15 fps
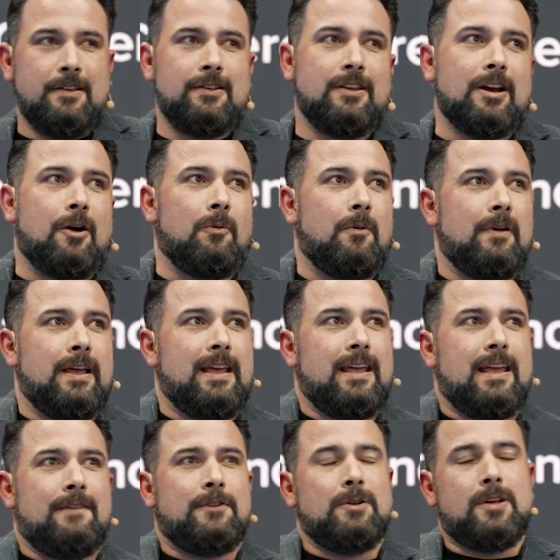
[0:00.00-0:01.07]
You know,
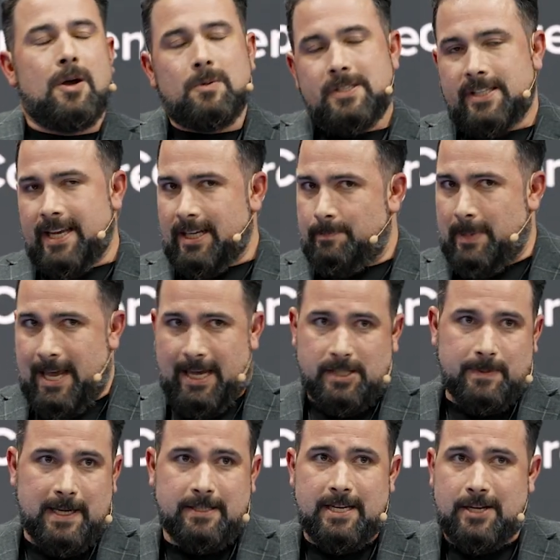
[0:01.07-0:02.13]
if you don't set
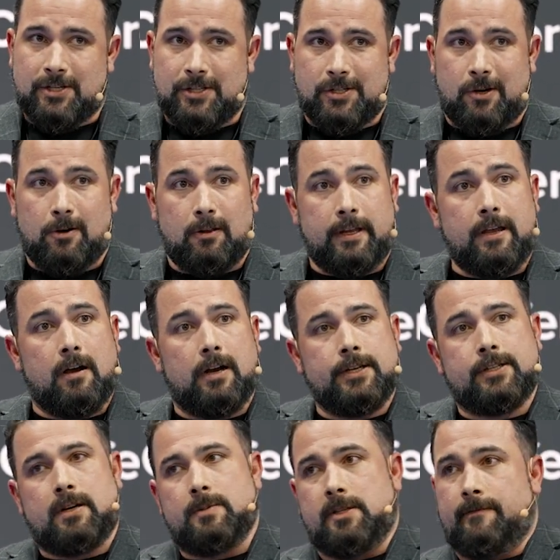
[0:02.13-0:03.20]
expectations early on in
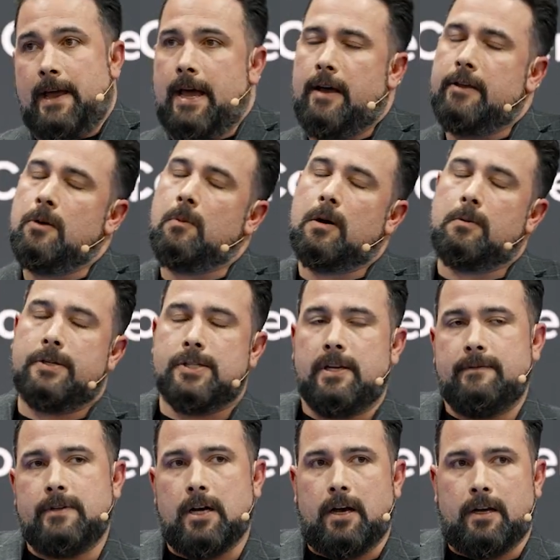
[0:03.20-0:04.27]
terms of how you want to
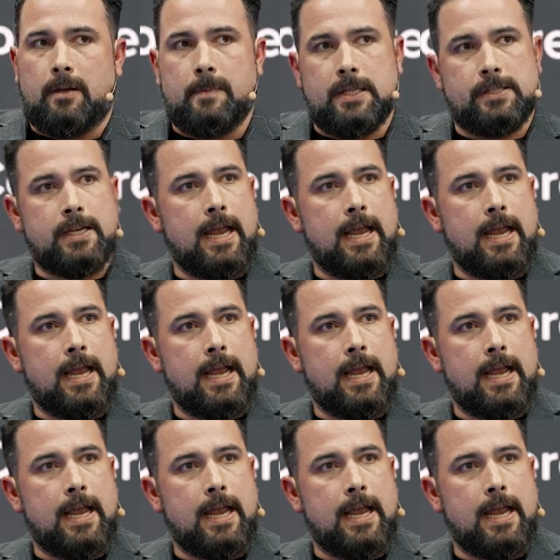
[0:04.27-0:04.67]
receive documents,